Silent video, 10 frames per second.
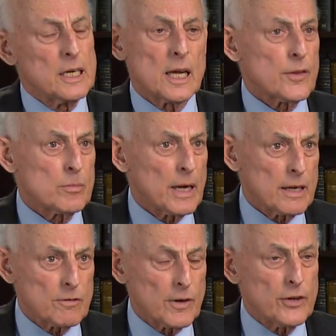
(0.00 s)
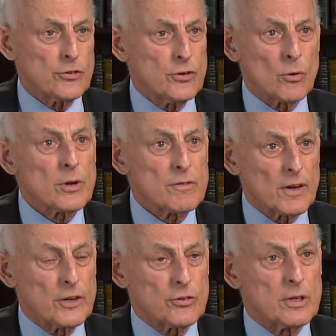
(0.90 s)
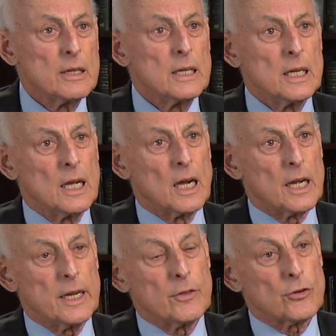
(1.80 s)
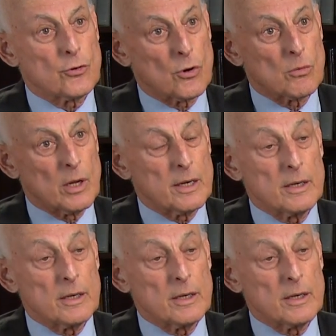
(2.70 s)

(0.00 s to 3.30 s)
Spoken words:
neither by inflation nor deflation in the short run.